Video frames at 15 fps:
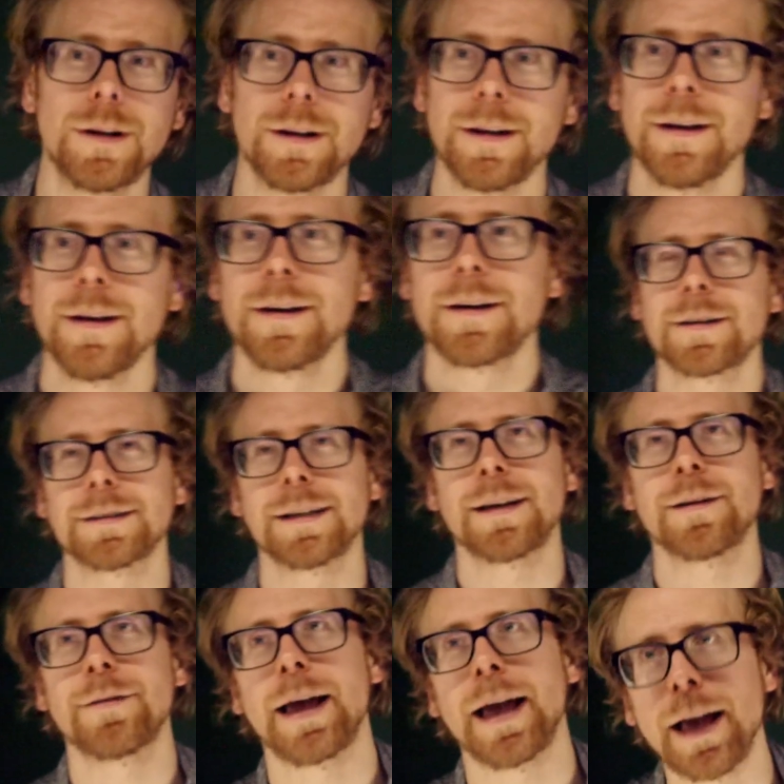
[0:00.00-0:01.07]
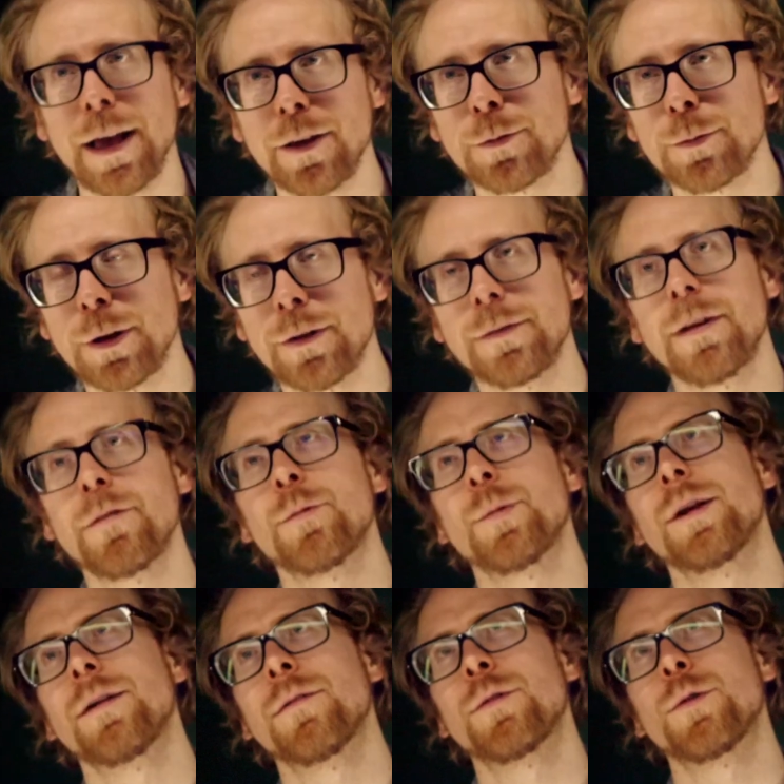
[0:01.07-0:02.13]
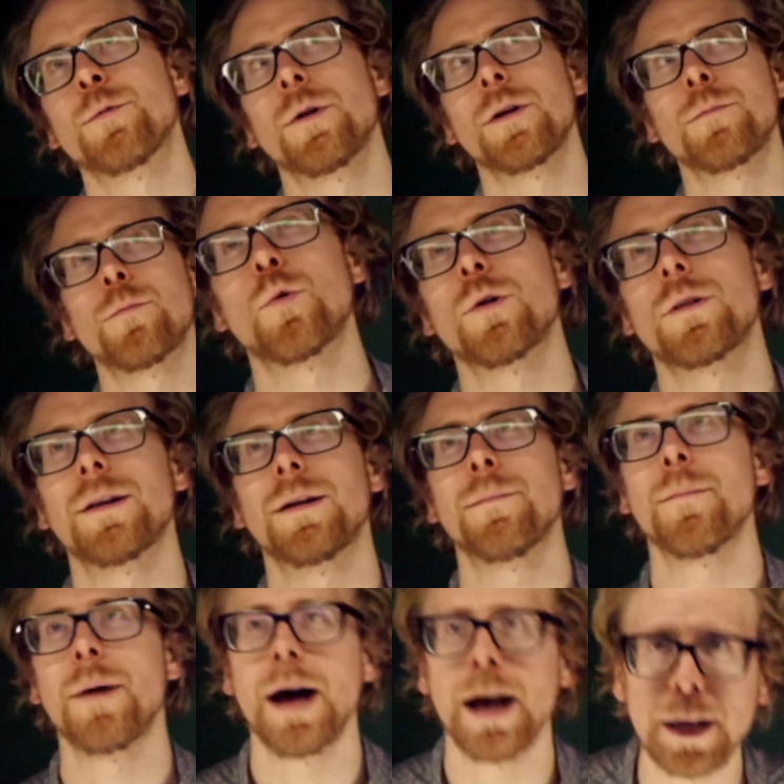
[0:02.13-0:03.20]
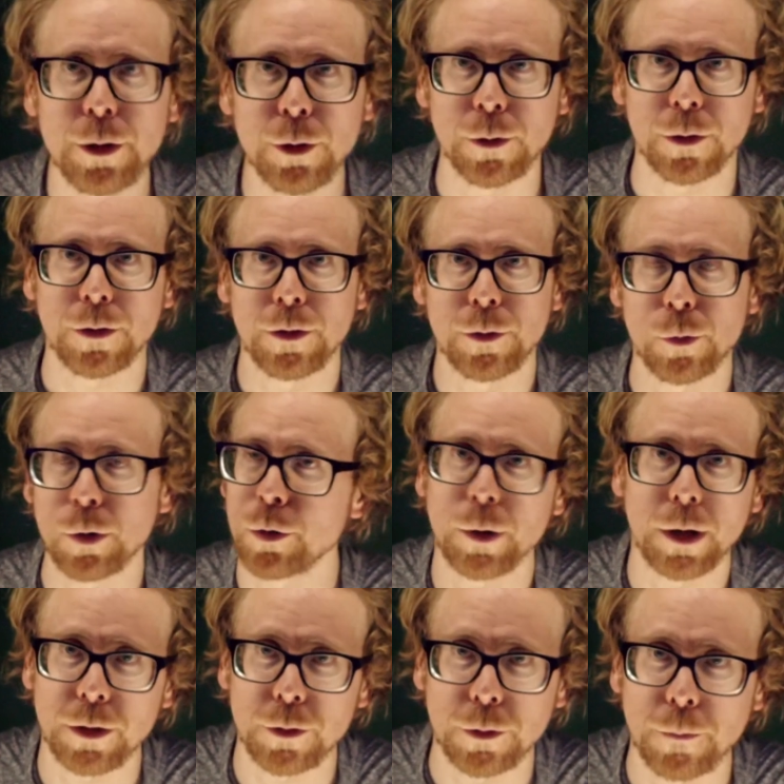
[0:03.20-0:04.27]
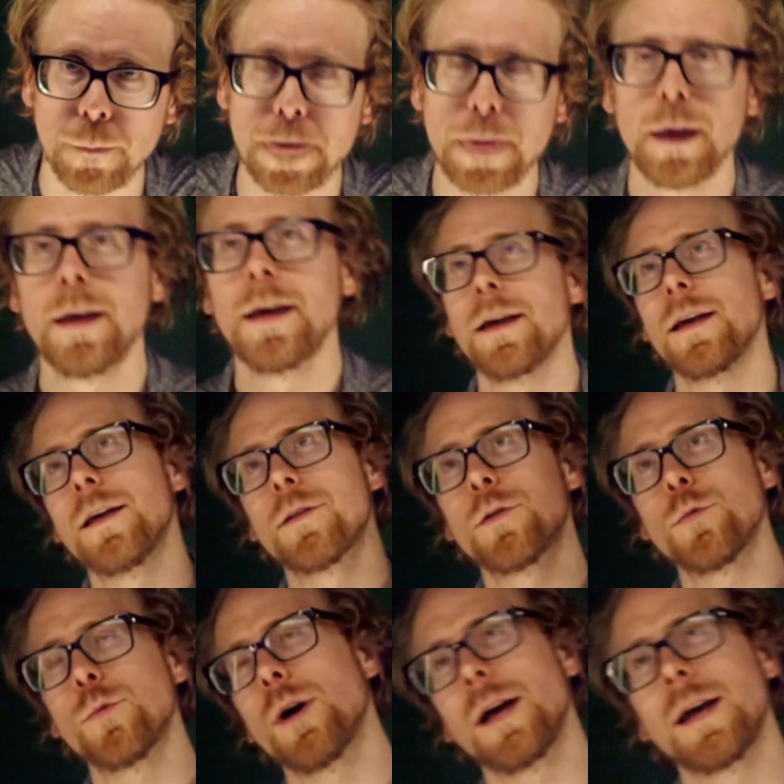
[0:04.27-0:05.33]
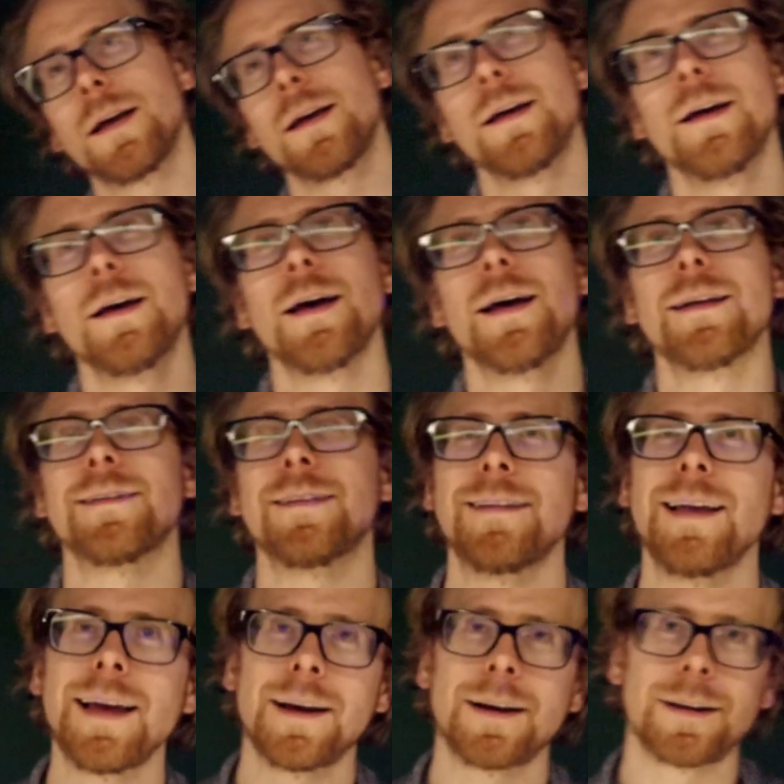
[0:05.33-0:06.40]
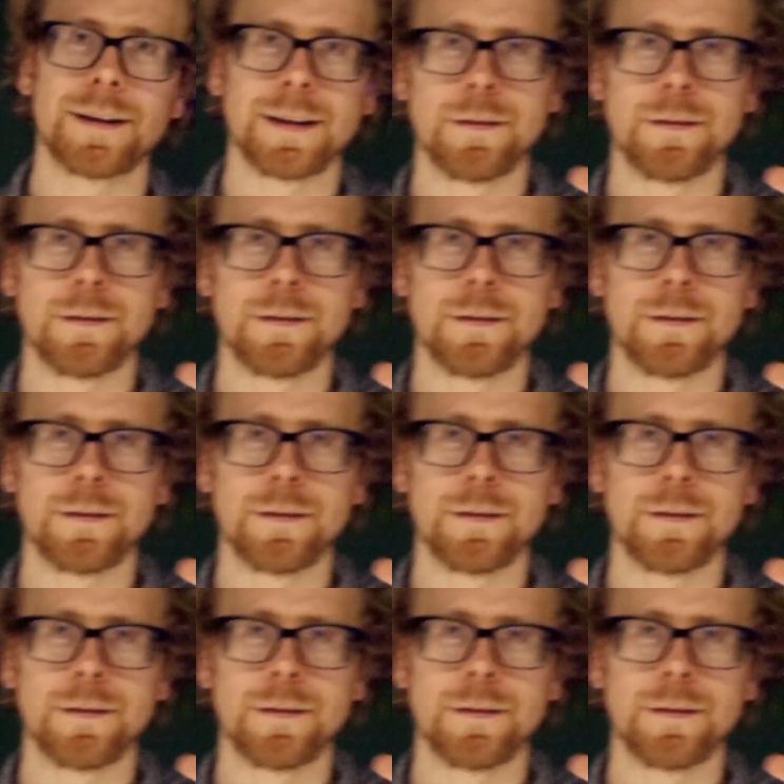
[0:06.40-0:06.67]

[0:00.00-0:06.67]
it? Because I have asthma, I've never been able to run more than a mile. What do I do? Either way, today I'm going to